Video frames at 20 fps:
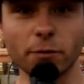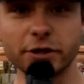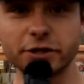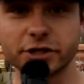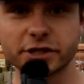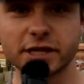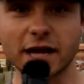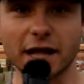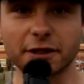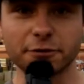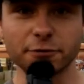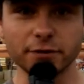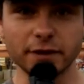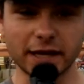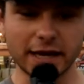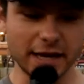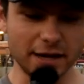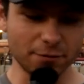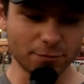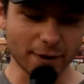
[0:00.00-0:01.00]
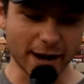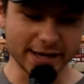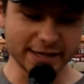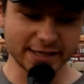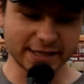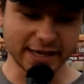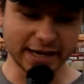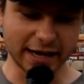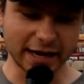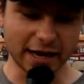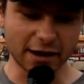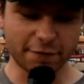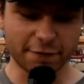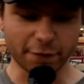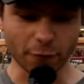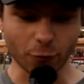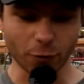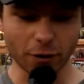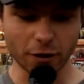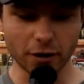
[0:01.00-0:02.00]
just got through the heat racing
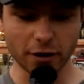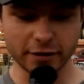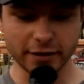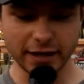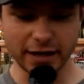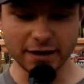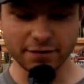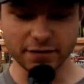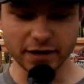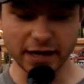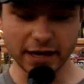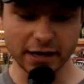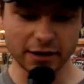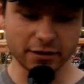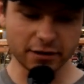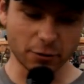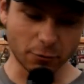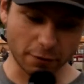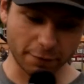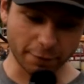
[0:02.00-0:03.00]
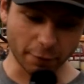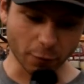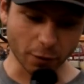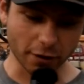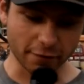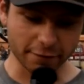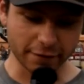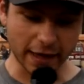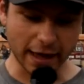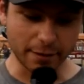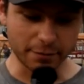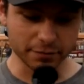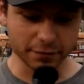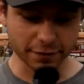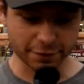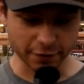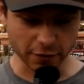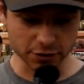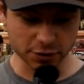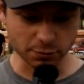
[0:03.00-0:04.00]
for the evening. There were 4 of them.
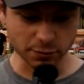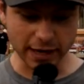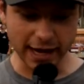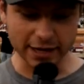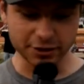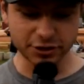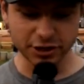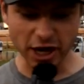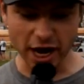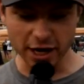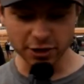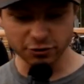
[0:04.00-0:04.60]
The first one had Chad